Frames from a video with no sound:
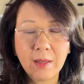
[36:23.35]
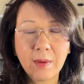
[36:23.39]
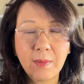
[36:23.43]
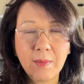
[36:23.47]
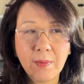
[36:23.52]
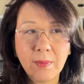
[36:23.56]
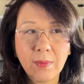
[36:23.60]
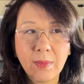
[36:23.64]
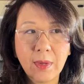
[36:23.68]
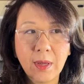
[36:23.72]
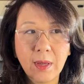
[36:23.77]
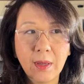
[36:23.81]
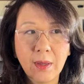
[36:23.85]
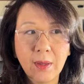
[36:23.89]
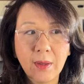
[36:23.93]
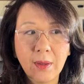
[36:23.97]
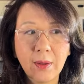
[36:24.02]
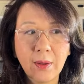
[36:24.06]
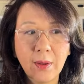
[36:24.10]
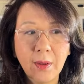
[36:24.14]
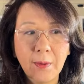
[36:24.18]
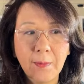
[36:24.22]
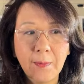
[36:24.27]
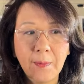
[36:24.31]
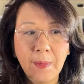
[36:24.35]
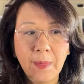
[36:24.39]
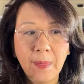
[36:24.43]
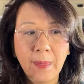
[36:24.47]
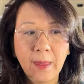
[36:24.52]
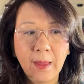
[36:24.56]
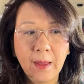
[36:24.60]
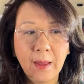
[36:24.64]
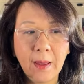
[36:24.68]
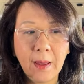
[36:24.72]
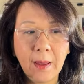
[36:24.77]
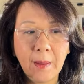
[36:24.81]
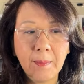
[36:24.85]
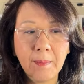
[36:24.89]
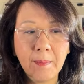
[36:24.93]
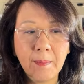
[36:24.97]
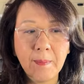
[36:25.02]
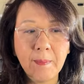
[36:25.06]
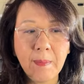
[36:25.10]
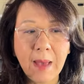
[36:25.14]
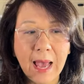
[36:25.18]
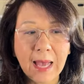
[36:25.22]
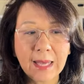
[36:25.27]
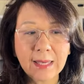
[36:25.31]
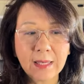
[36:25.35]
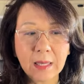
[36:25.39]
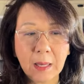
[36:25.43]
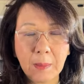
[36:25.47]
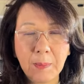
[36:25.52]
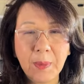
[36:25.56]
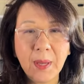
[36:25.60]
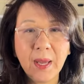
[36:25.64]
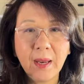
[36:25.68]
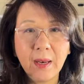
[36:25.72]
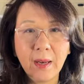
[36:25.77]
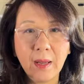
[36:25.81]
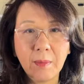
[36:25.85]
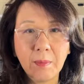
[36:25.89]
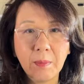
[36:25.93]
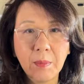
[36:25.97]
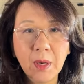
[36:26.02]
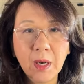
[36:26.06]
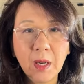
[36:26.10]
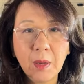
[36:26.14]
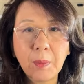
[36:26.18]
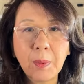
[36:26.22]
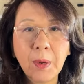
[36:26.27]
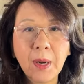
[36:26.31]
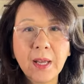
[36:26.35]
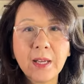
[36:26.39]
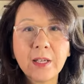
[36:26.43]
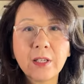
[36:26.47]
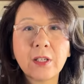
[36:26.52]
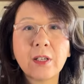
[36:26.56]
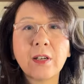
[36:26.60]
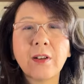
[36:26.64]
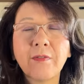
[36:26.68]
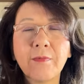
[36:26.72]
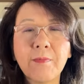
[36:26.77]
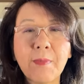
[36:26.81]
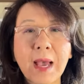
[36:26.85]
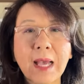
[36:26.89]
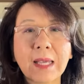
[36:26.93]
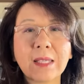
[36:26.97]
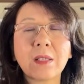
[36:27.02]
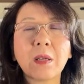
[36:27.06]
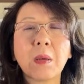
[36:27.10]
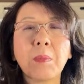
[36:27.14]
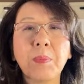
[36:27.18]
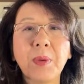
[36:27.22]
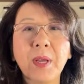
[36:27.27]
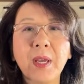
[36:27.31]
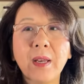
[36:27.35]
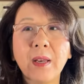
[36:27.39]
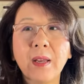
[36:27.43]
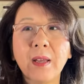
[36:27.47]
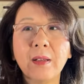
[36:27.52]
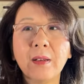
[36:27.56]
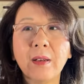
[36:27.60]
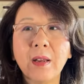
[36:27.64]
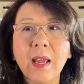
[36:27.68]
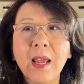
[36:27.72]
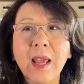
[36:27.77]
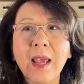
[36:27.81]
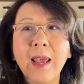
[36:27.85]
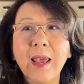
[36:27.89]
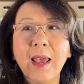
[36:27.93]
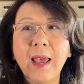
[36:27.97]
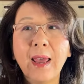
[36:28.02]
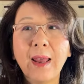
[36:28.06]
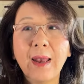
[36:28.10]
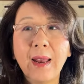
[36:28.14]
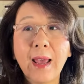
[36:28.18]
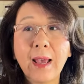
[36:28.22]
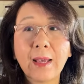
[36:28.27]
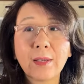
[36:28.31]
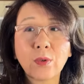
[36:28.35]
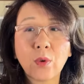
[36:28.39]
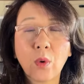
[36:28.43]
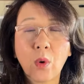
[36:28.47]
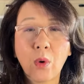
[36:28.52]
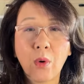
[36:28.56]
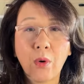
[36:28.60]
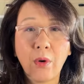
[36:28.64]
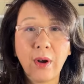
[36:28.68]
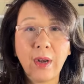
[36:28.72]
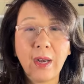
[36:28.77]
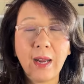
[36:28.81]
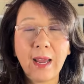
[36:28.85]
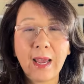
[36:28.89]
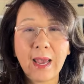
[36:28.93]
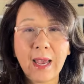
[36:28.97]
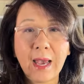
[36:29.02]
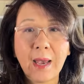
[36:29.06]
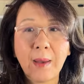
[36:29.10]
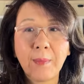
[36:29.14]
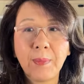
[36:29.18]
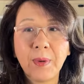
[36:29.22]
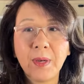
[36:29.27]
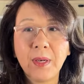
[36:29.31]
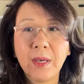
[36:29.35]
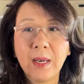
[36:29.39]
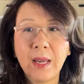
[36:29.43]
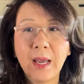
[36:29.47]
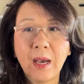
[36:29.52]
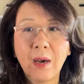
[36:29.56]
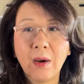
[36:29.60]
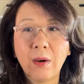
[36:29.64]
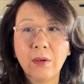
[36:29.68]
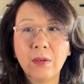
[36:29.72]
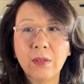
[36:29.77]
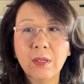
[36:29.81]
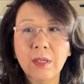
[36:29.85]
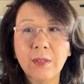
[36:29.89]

The mass opinion, manipulation of mass opinion, and it has already happened now.